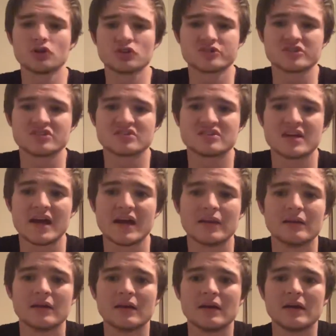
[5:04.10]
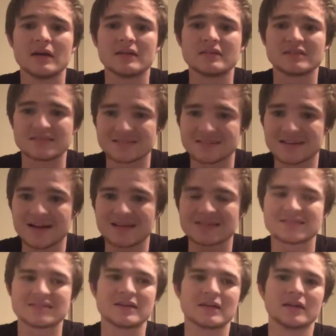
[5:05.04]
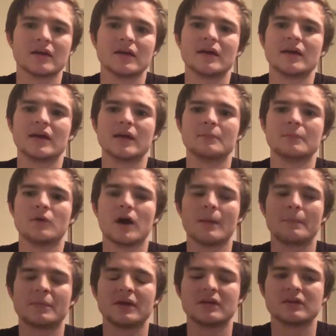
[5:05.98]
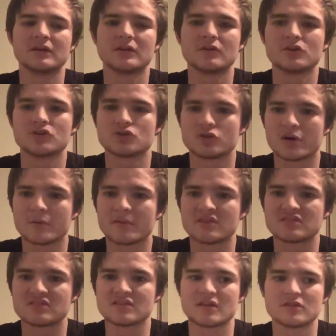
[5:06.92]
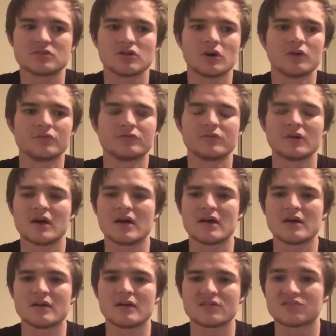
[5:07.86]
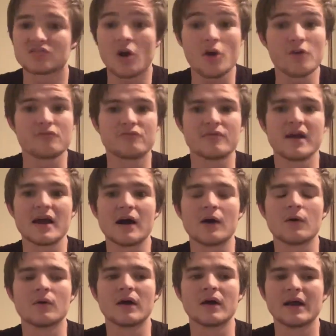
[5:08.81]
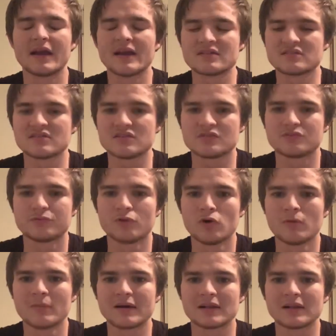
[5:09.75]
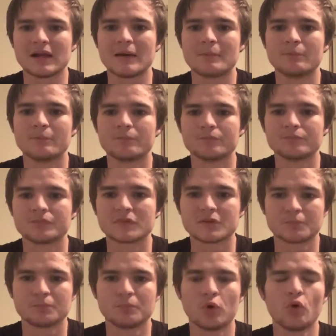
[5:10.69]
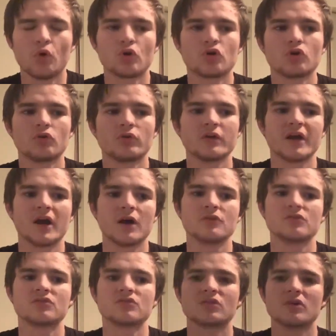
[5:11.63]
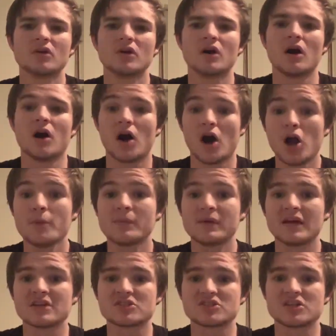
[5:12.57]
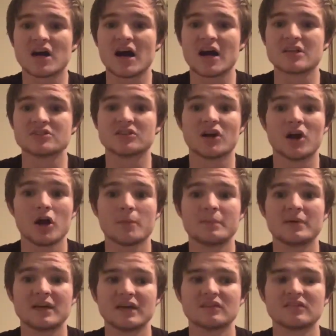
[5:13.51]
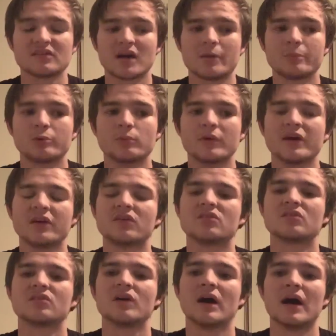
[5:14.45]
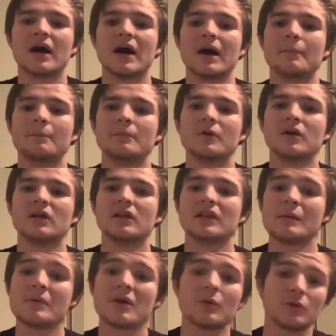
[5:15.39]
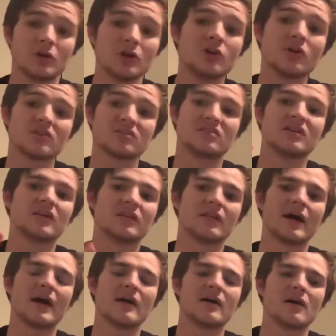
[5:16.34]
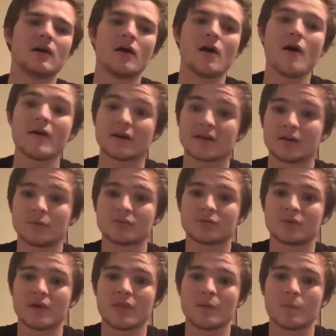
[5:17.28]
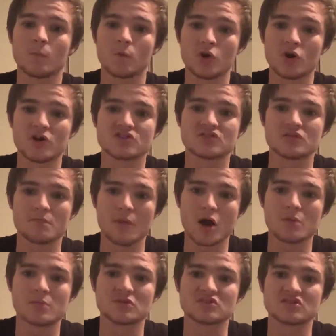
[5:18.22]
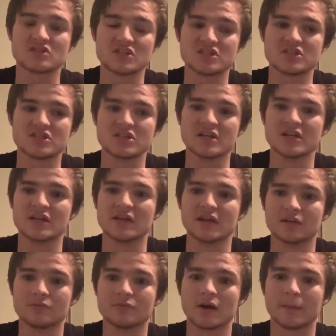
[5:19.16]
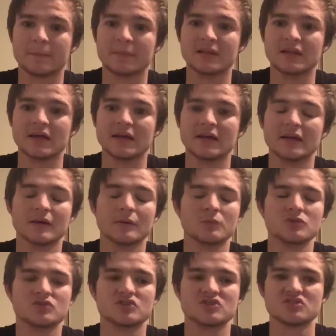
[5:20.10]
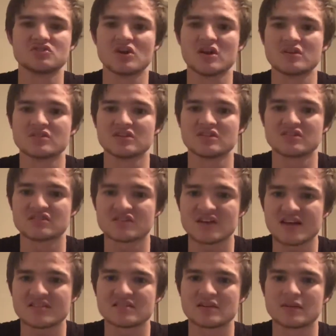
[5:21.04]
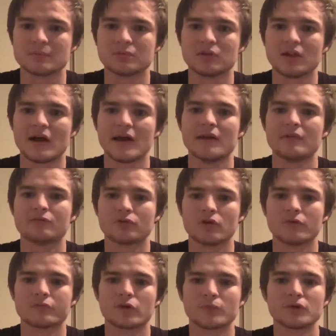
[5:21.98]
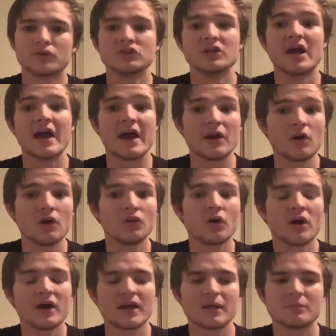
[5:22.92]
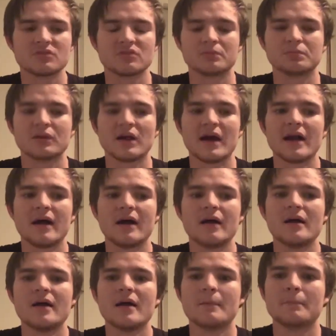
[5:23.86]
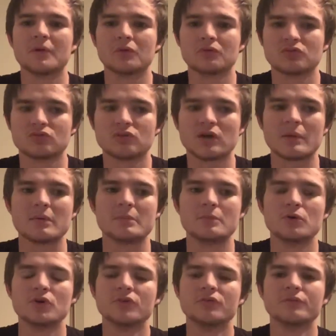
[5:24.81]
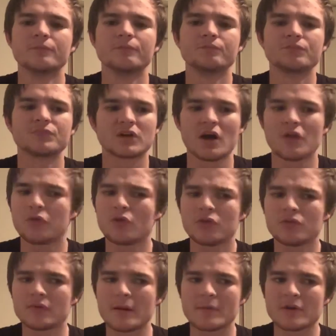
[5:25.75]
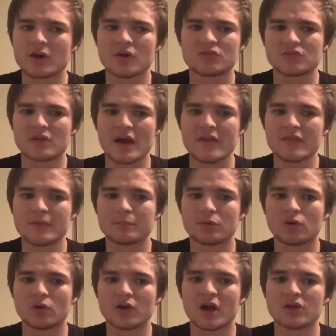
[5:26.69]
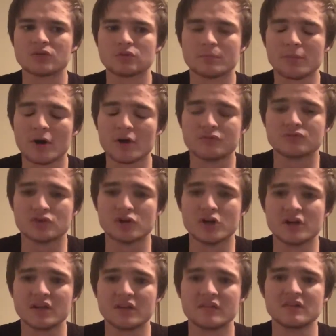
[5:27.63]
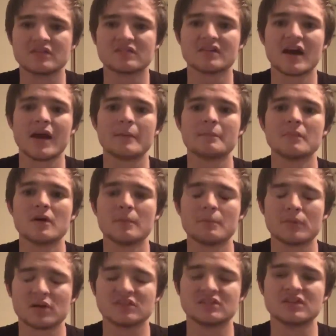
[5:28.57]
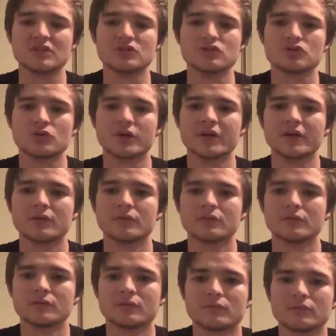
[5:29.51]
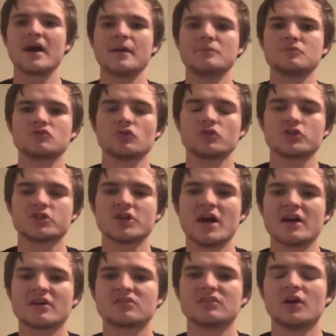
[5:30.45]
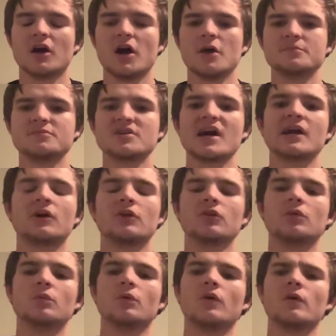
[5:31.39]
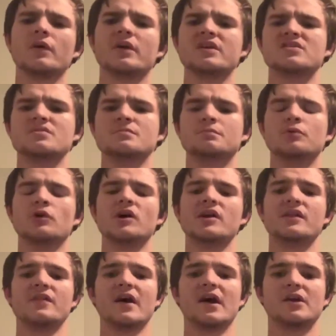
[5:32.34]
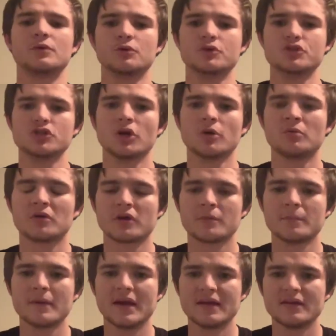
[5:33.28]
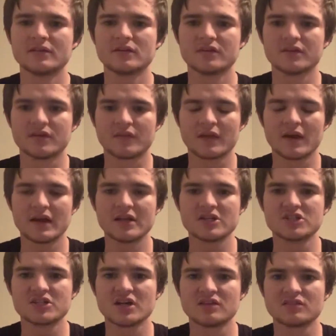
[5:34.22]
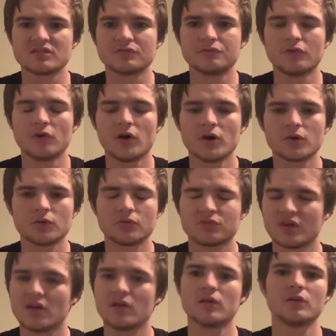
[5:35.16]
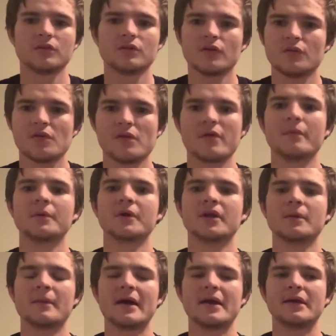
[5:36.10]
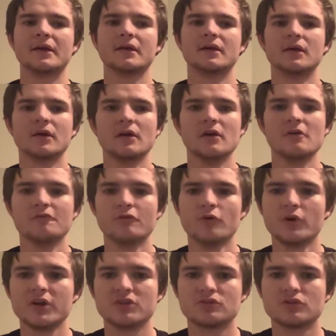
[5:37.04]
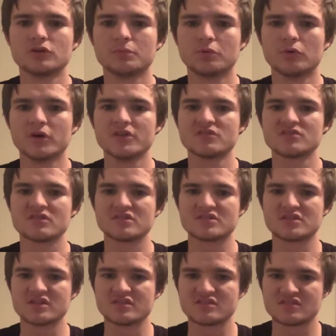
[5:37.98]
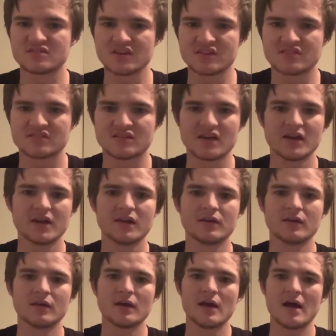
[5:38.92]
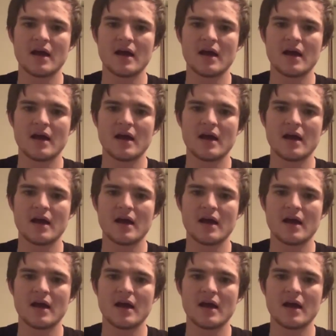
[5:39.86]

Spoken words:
not just 10. Disgusting, in my opinion. Should have been sent off. So foul against his former club. Poor Corey Oates. I hope he gets charged and I hope he gets a couple weeks. Let me know what you guys think of that. I reckon it was one of the worst moments this year in rugby league. It was just a disgusting play from Robert. And I like him as a player, but it was a grubby move. I thought the Rabbitohs and the Broncos were both dirty in this game, but I did enjoy it. The game saw the Sharks at home take on the Warriors, and boy, did they do a job on them. Ended any chance of finals. Oh, not that they were going to make it. 42 points to 16.